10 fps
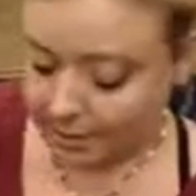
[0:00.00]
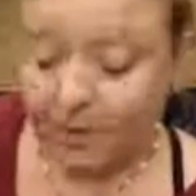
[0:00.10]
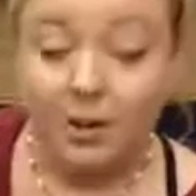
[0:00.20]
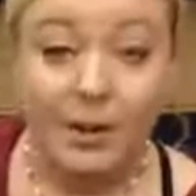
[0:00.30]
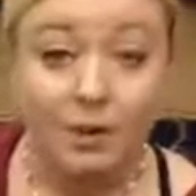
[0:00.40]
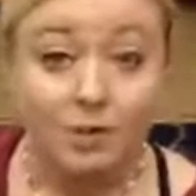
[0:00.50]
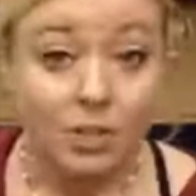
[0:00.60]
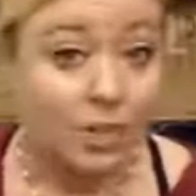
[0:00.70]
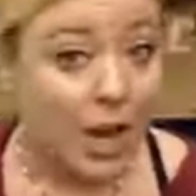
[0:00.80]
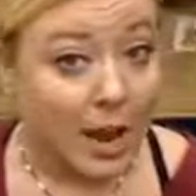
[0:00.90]
Now,
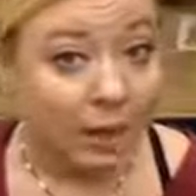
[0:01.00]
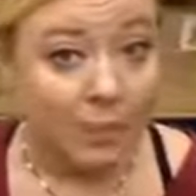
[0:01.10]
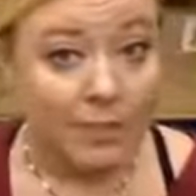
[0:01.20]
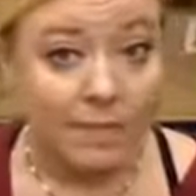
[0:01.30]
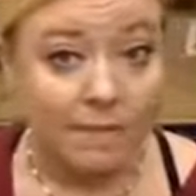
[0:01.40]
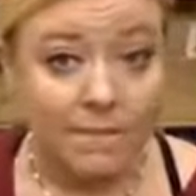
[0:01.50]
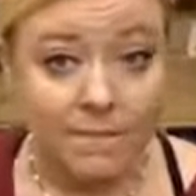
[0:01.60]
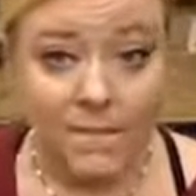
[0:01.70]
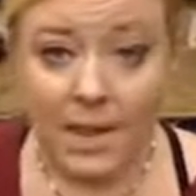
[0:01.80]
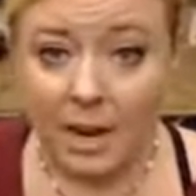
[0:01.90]
Jack was a
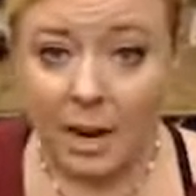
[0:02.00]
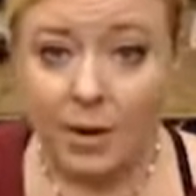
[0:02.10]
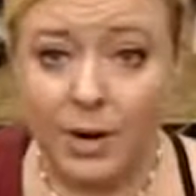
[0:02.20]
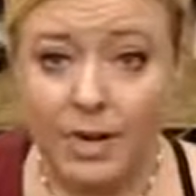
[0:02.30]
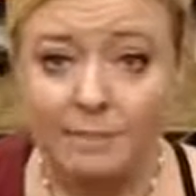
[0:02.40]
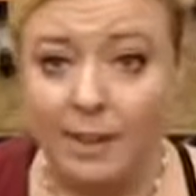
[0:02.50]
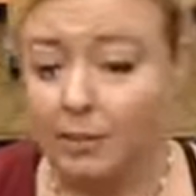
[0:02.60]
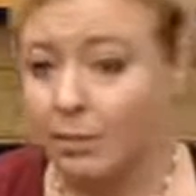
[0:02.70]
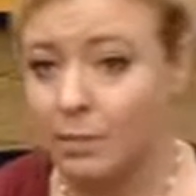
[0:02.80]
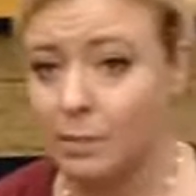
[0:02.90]
very
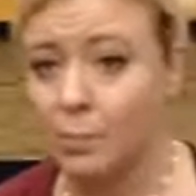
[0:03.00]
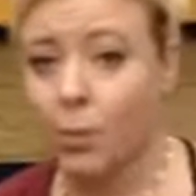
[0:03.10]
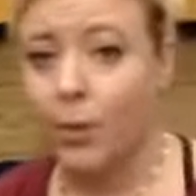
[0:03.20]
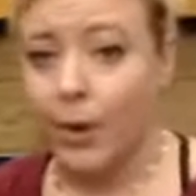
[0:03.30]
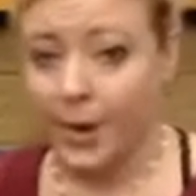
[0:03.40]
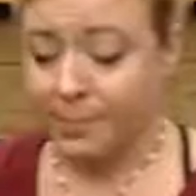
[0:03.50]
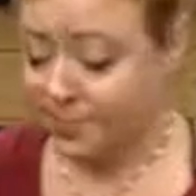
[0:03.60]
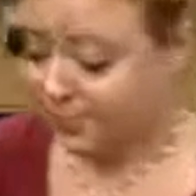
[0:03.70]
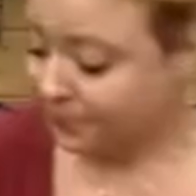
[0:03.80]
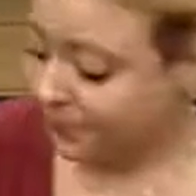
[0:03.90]
adventurous boy,
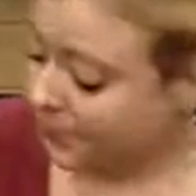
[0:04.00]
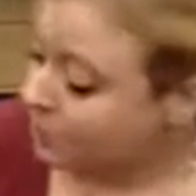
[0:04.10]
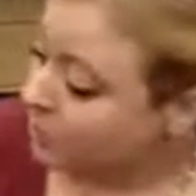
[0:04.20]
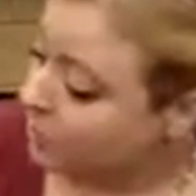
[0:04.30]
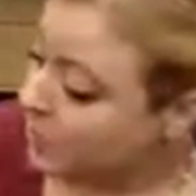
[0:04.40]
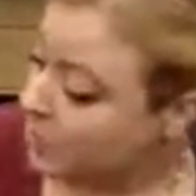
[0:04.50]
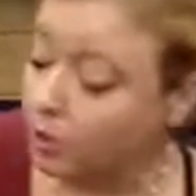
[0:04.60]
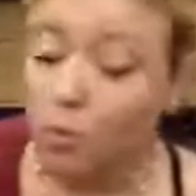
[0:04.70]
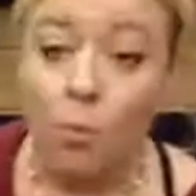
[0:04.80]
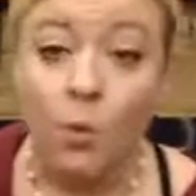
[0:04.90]
so he took
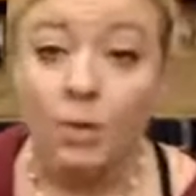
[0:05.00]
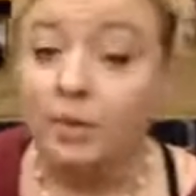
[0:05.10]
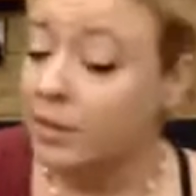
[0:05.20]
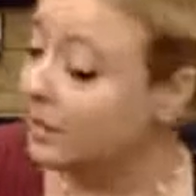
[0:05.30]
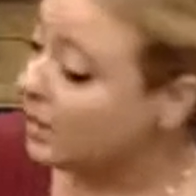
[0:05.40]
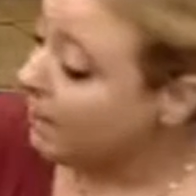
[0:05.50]
one look at that